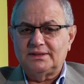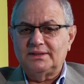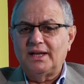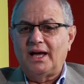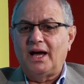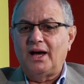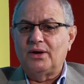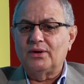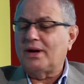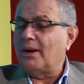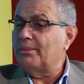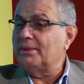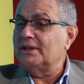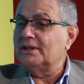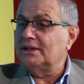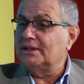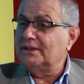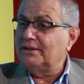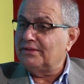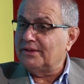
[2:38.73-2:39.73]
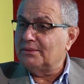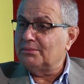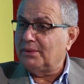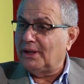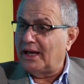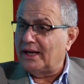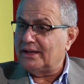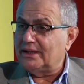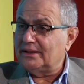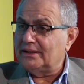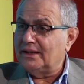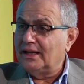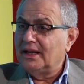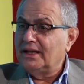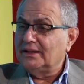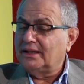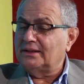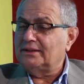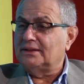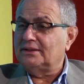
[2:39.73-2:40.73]
is now a completely different planet
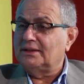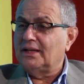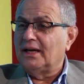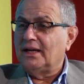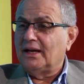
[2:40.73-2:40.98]
than